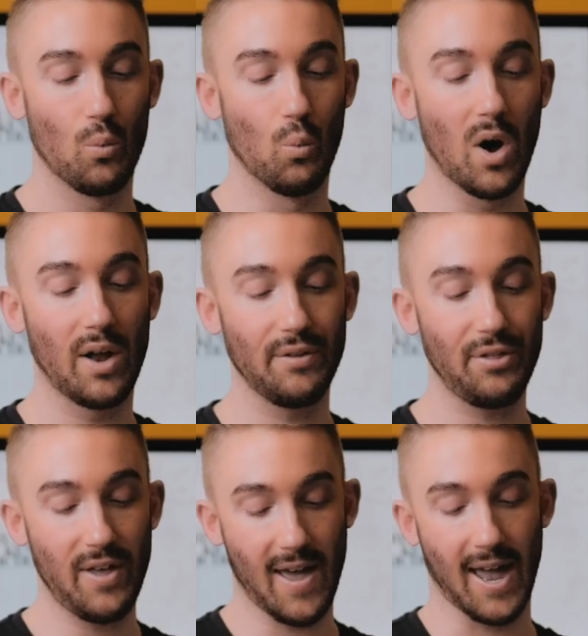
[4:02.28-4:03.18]
One
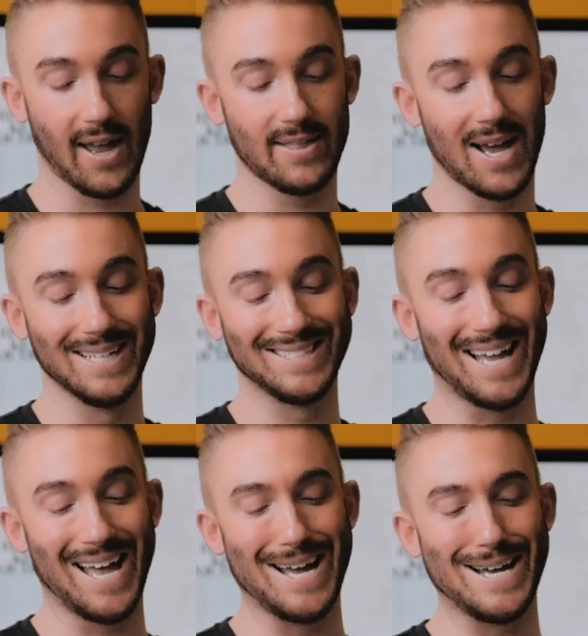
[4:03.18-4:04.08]
thing that is
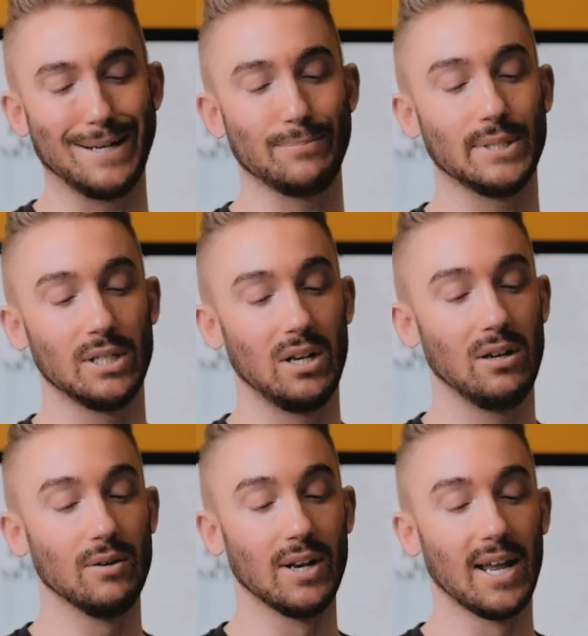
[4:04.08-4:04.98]

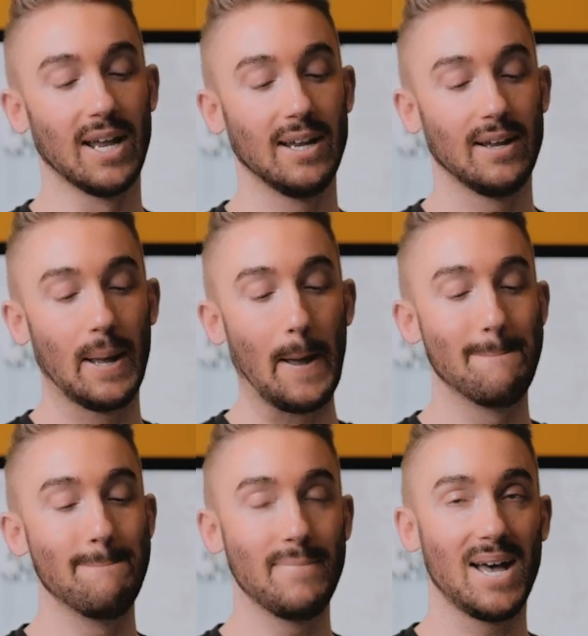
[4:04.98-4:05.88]
absolutely
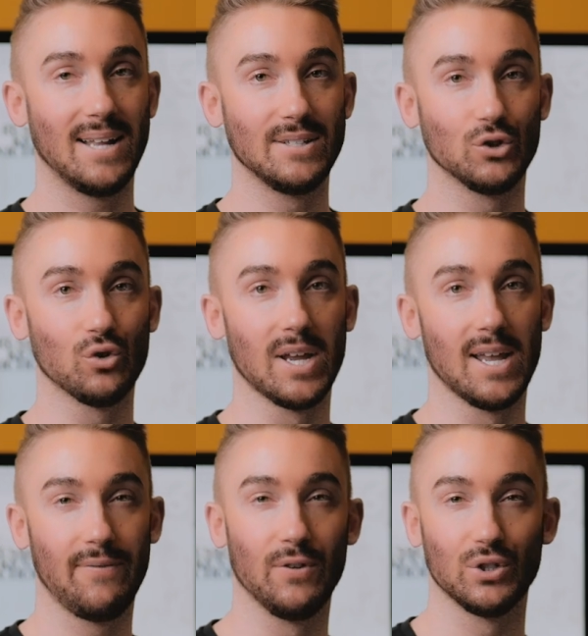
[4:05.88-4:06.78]
mandatory
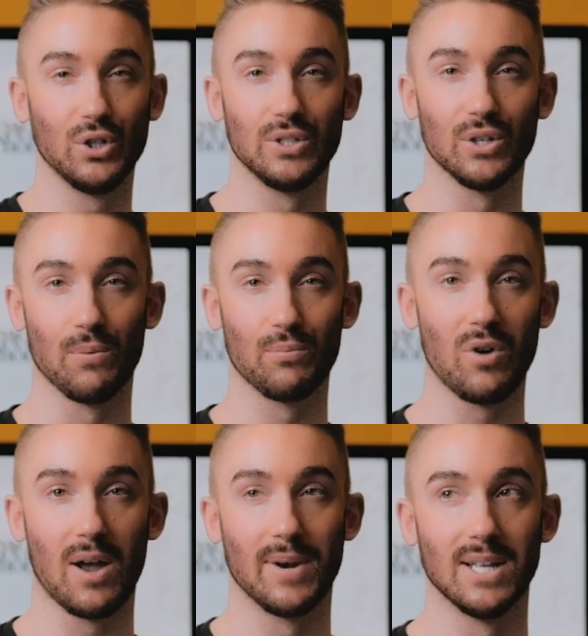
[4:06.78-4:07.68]
if you're shooting on
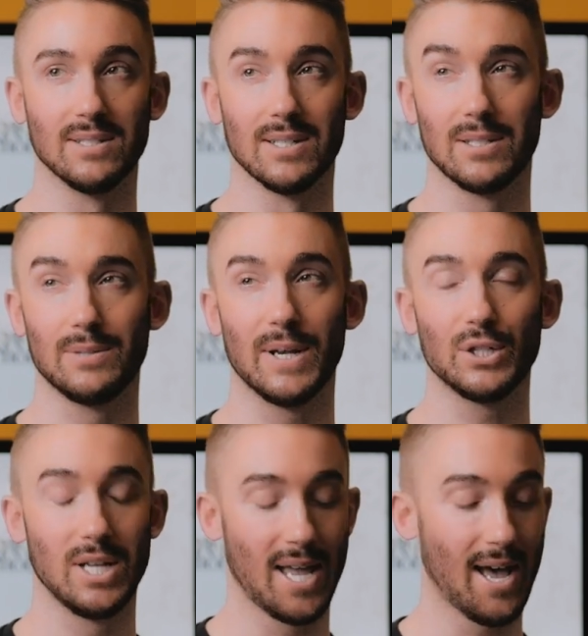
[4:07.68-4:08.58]
prime lenses,
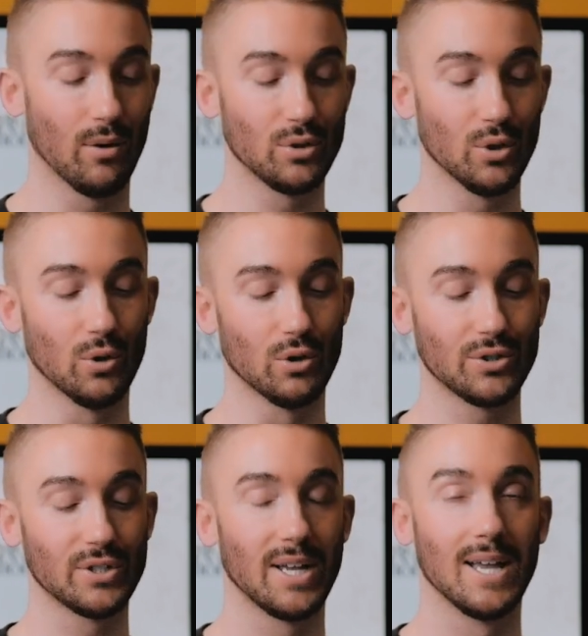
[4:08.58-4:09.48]
especially
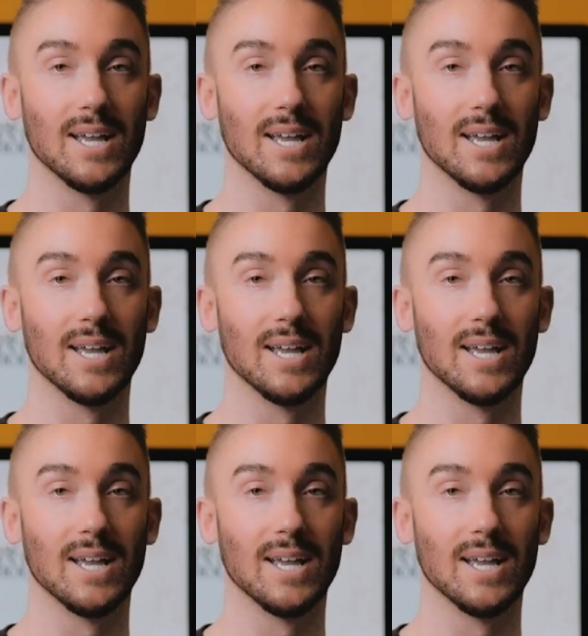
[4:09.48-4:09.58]
outdoors,